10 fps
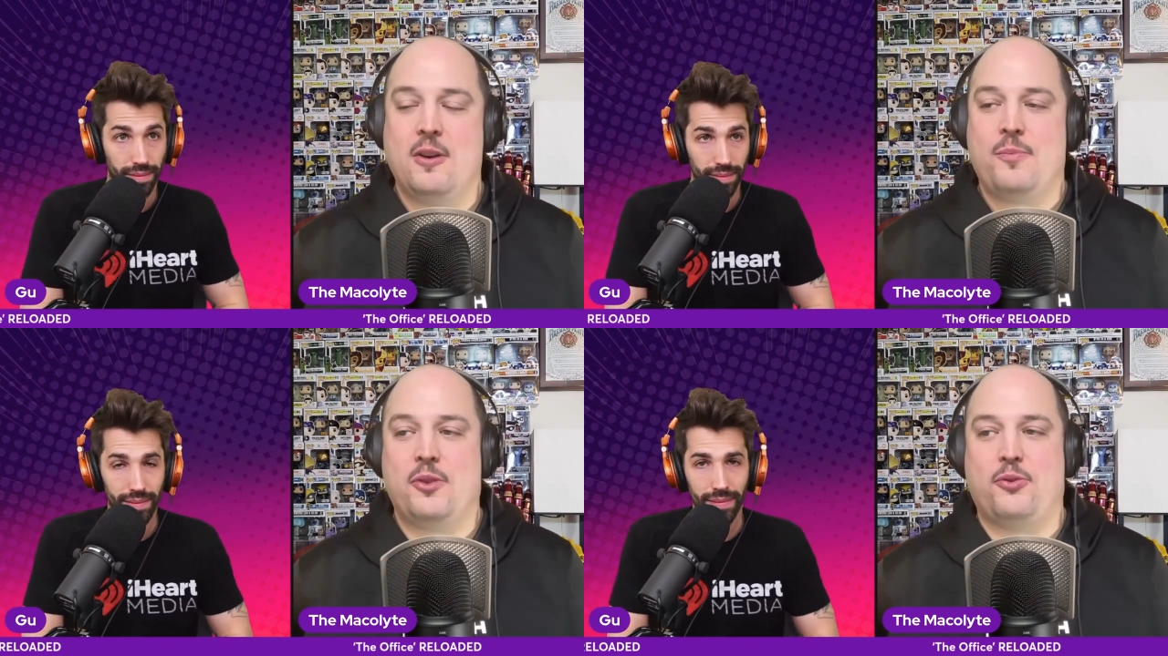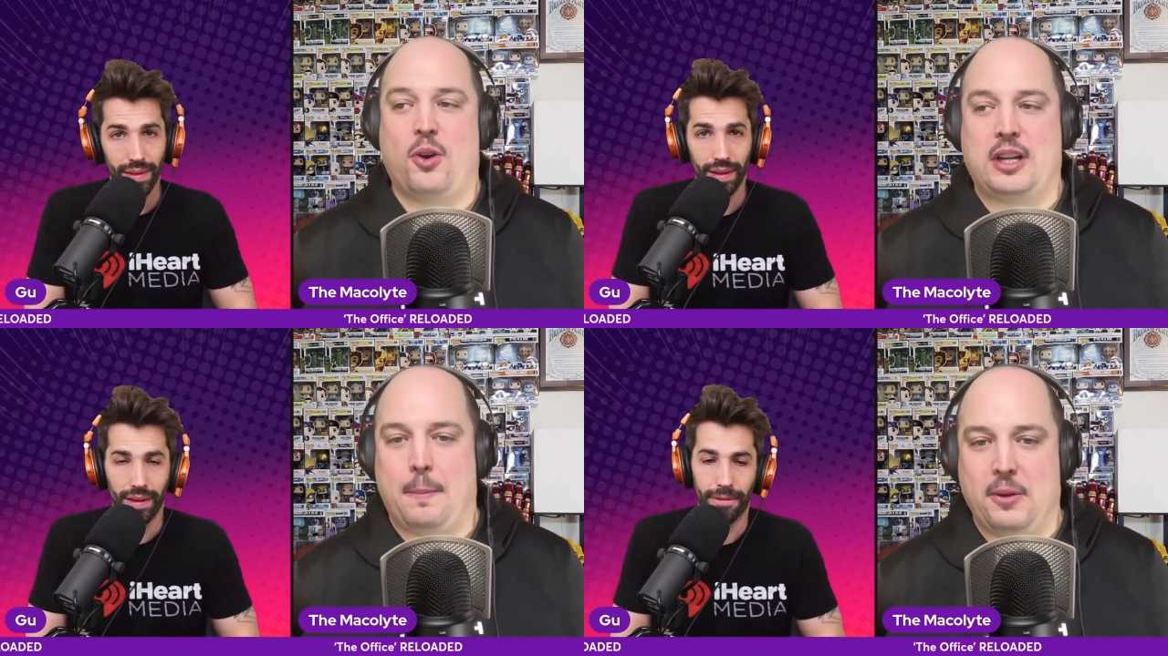Speaker 1: for a
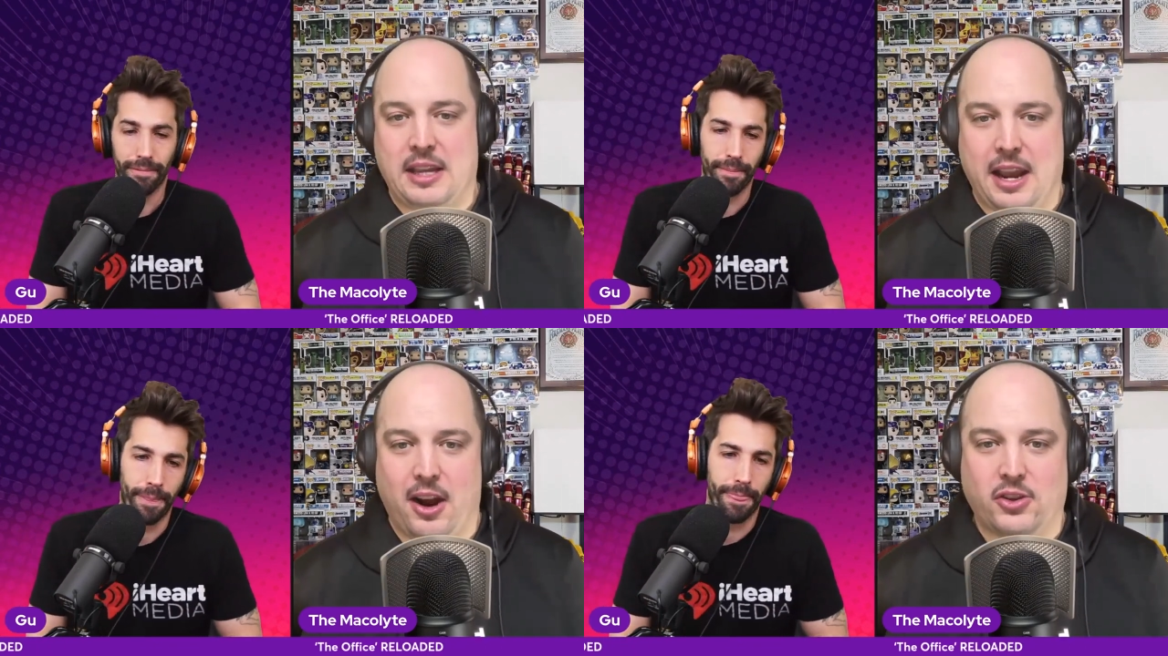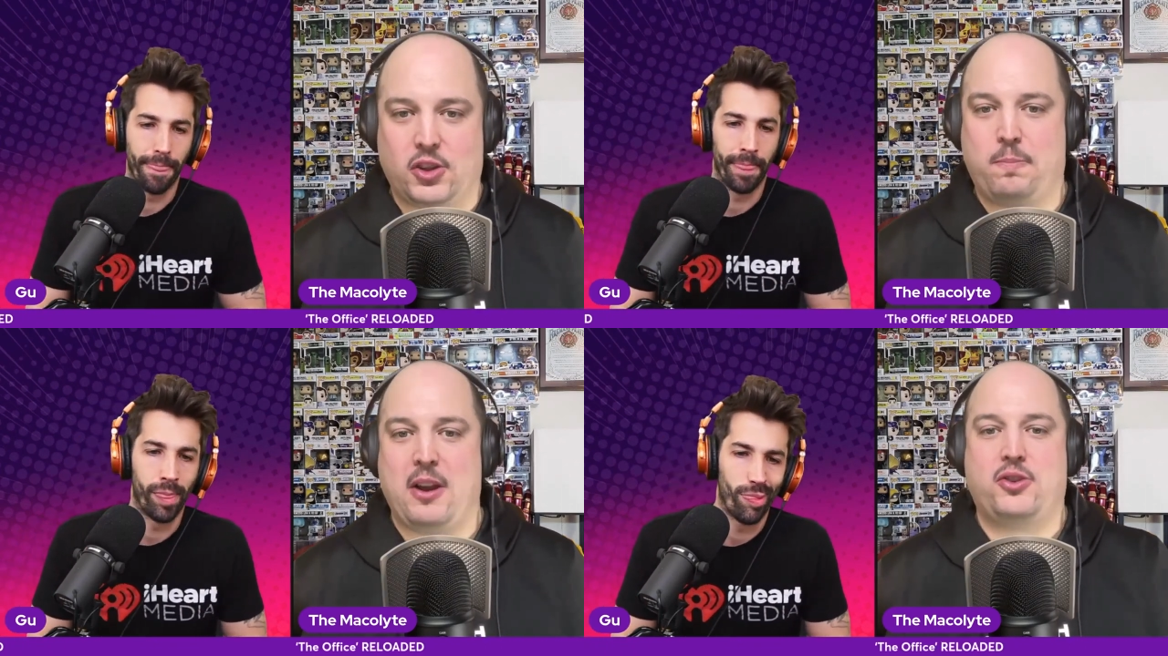couple years,
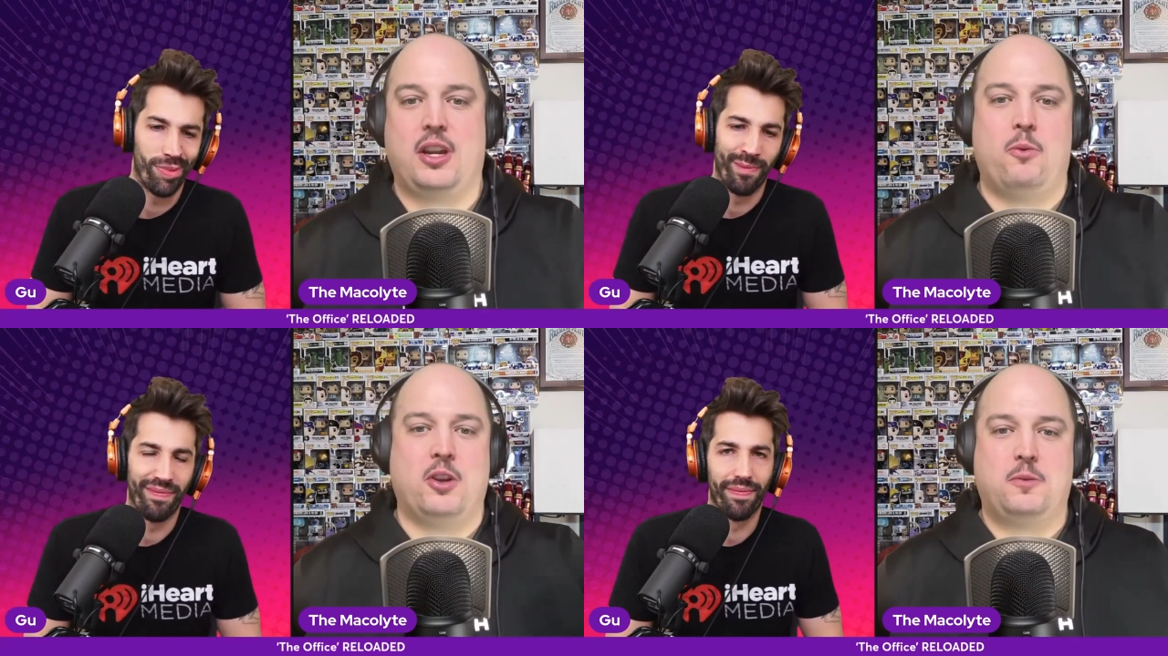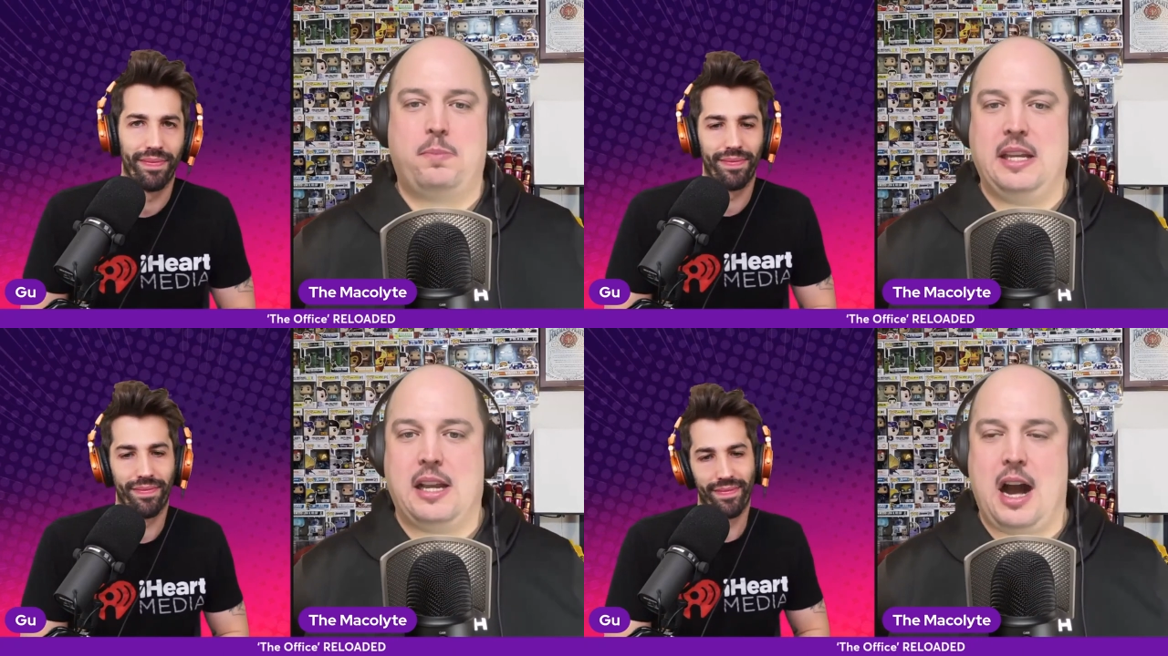especially once
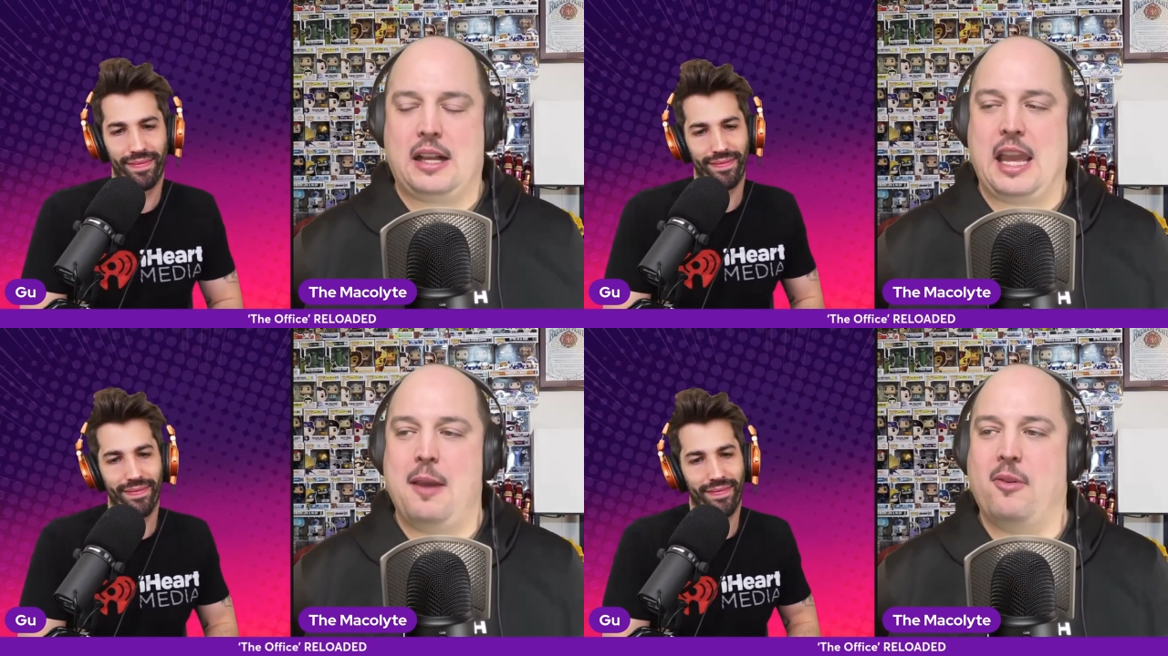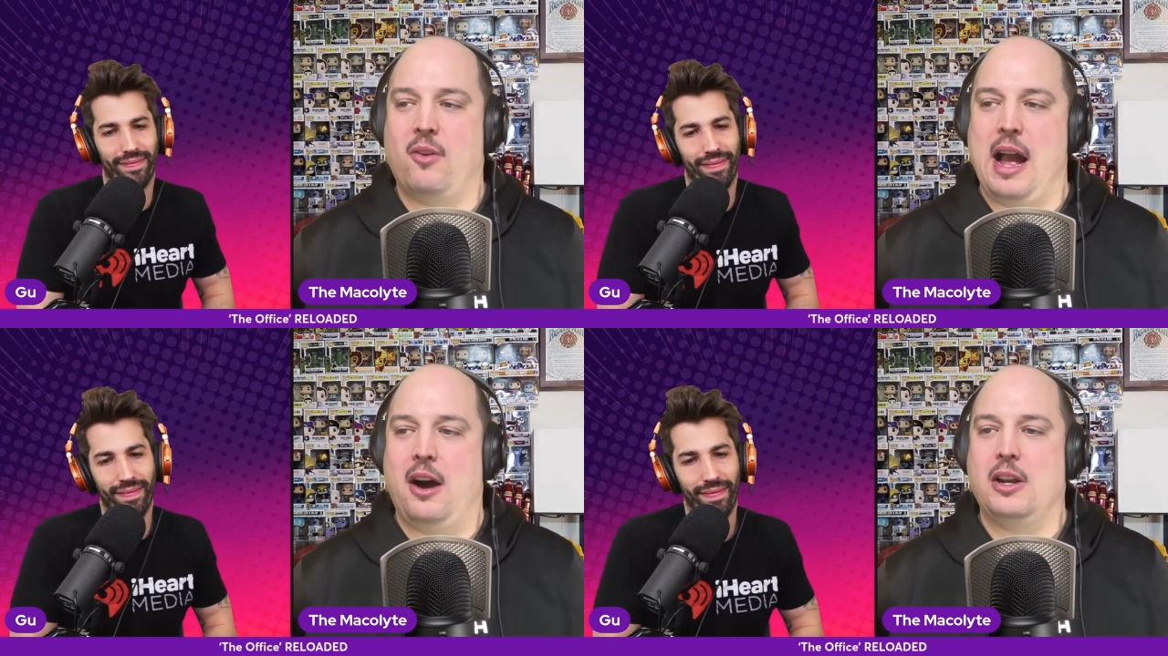Peacock came
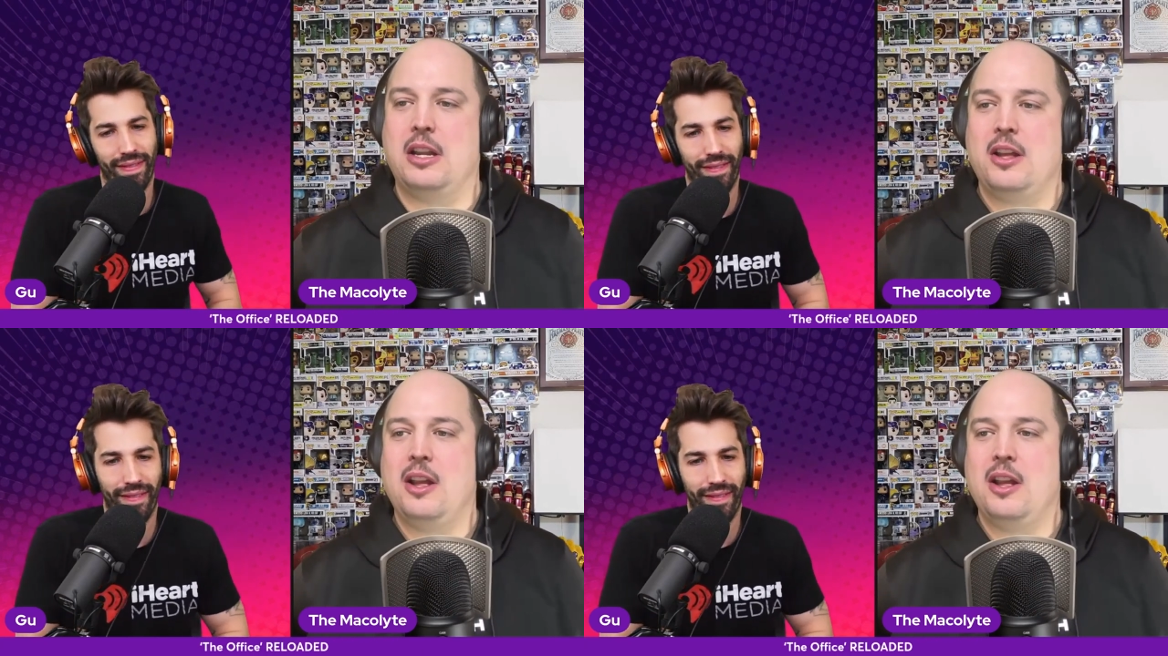around.